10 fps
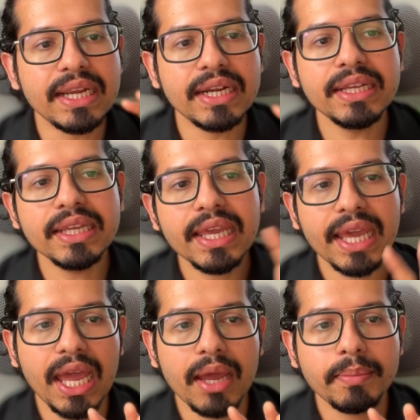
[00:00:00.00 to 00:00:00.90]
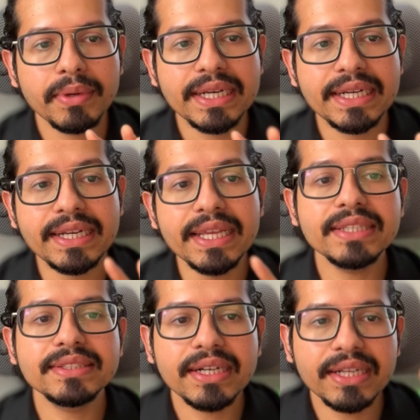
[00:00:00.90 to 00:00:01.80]
then ADK app
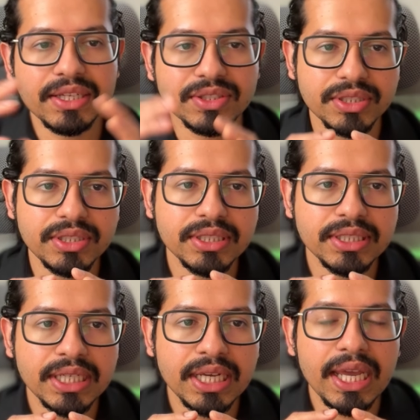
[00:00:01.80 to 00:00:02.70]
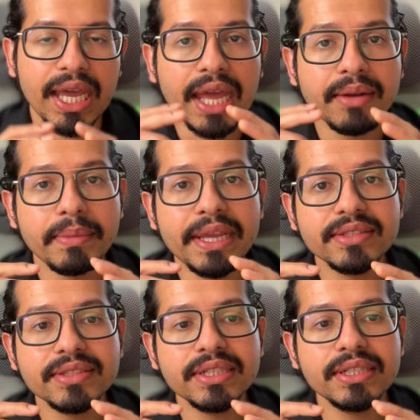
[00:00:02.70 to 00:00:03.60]
takes that agent and
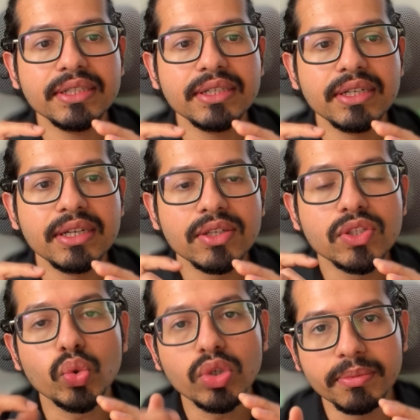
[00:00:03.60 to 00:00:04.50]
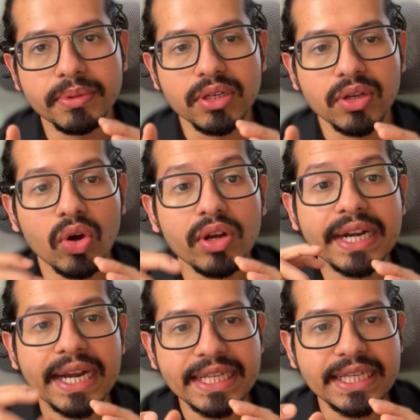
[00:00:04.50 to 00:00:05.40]
makes it suitable or
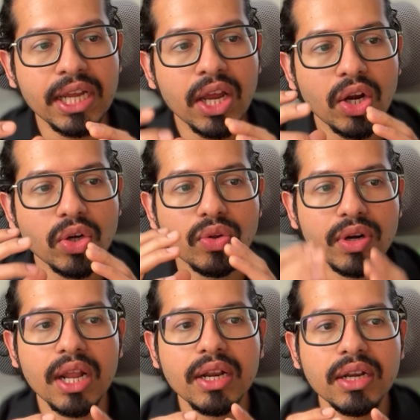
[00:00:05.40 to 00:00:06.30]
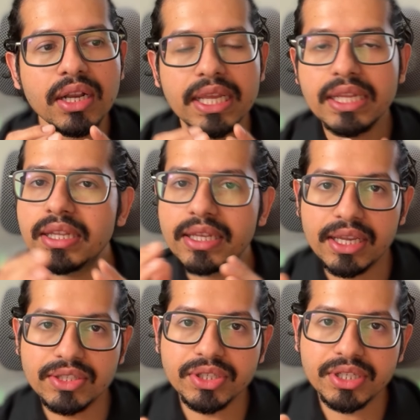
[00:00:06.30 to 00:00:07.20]
ready to run in
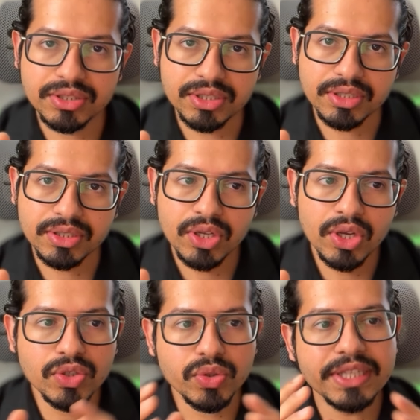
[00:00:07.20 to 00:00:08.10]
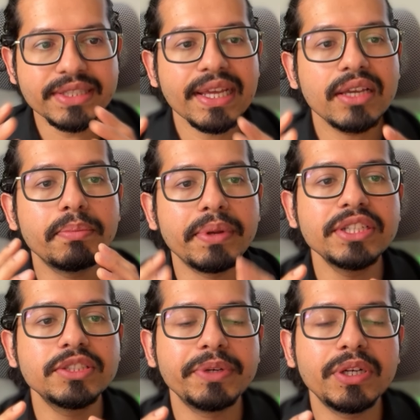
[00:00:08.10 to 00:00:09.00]
Agent Engine. So it's like a
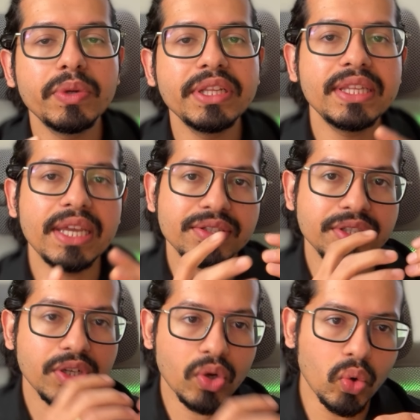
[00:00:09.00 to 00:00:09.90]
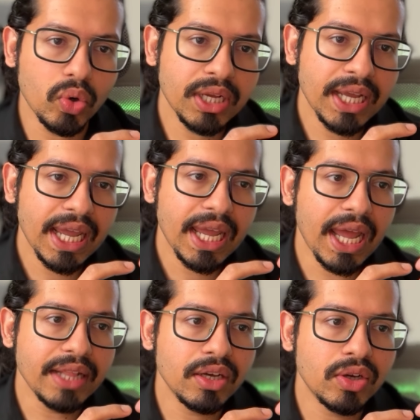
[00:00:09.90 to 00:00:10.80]
bridge between the agent code
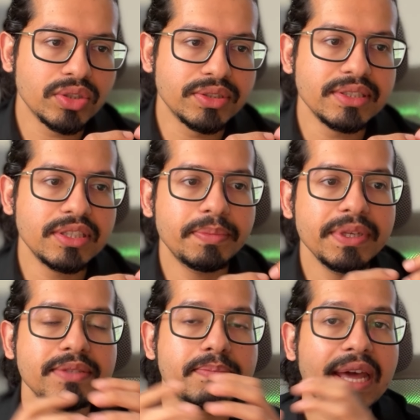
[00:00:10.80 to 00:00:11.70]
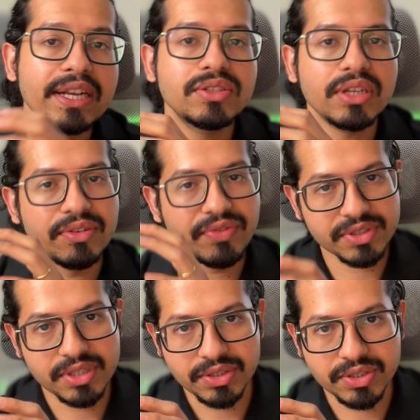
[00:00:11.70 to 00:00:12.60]
and the GCP's managed
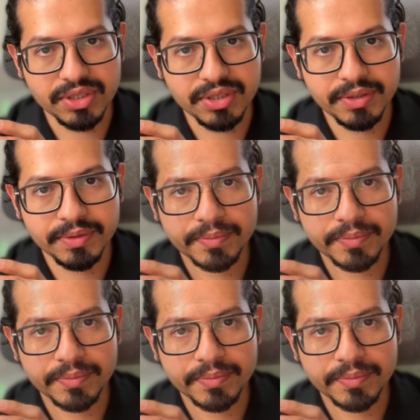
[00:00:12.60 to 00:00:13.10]
infrastructure.